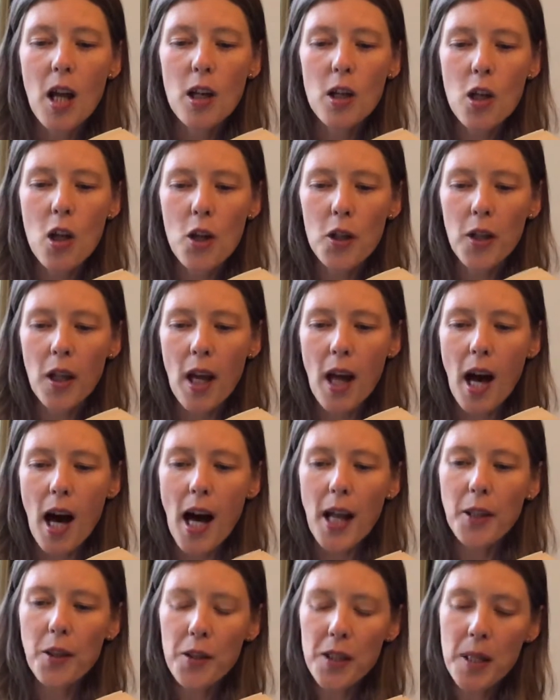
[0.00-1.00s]
Look,
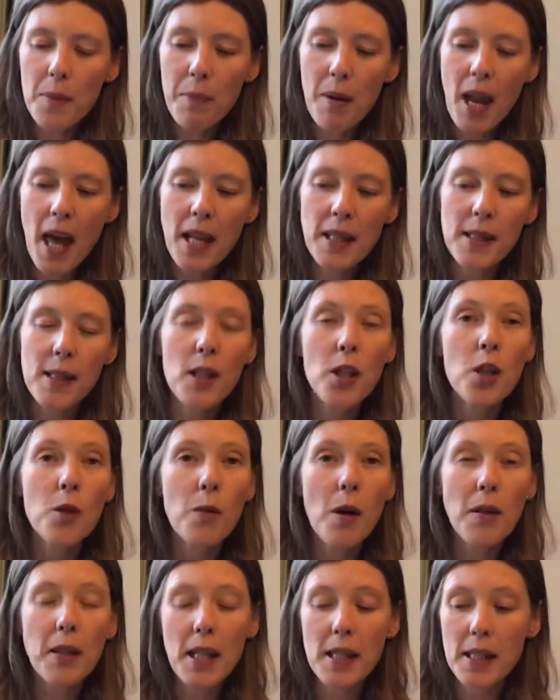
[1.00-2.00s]
I got a plan so you
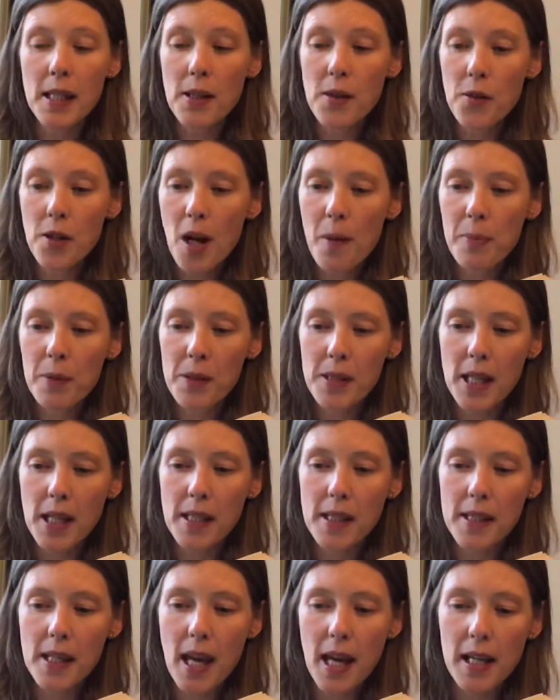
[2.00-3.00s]
won't get in trouble, said
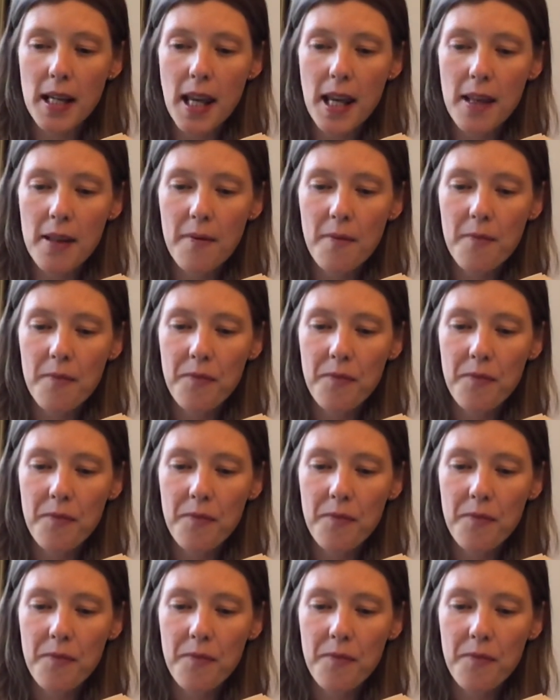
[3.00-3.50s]
Stanley.